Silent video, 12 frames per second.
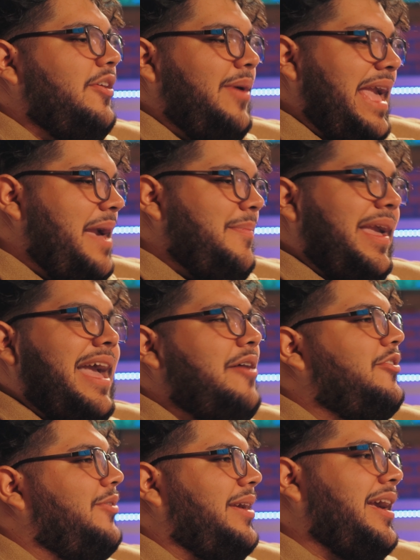You can't be
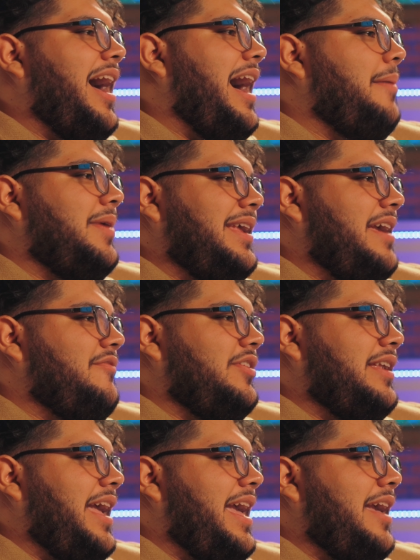out doing comedy
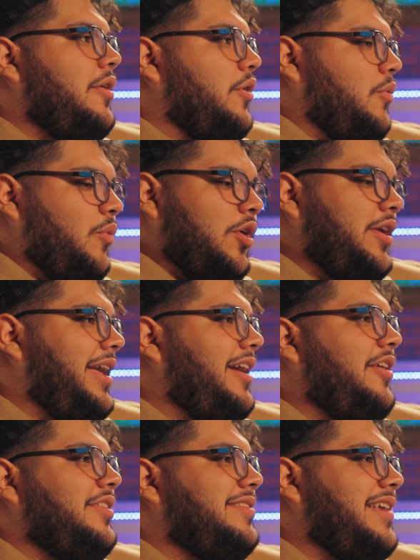every day or
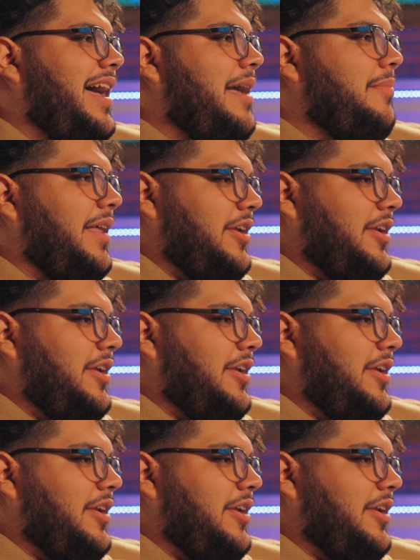working all the time.